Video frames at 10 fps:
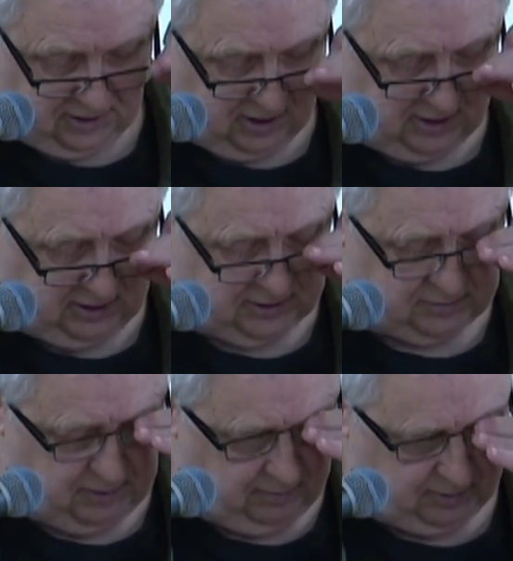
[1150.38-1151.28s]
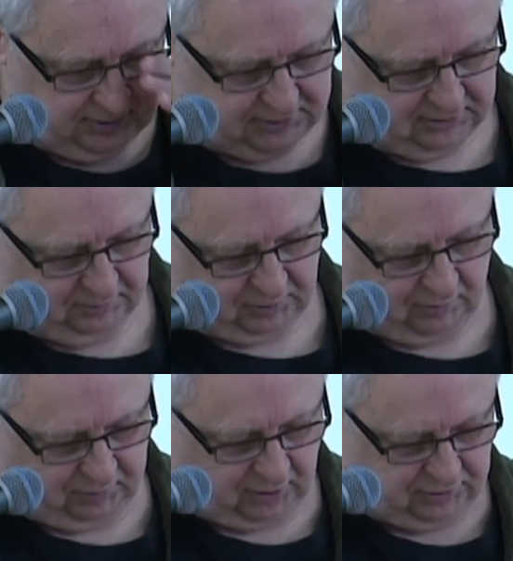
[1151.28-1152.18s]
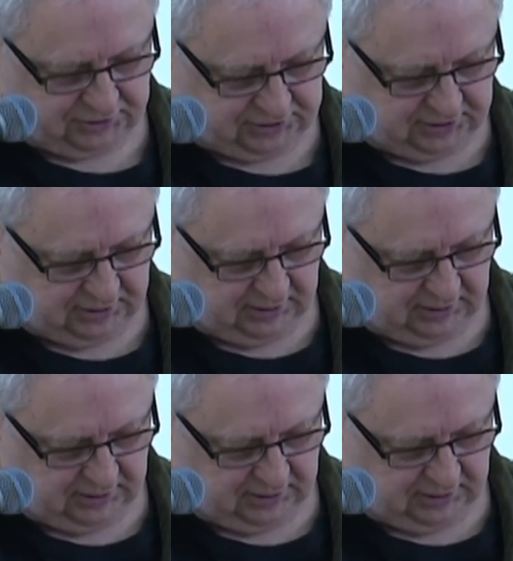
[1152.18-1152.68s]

audience members who approached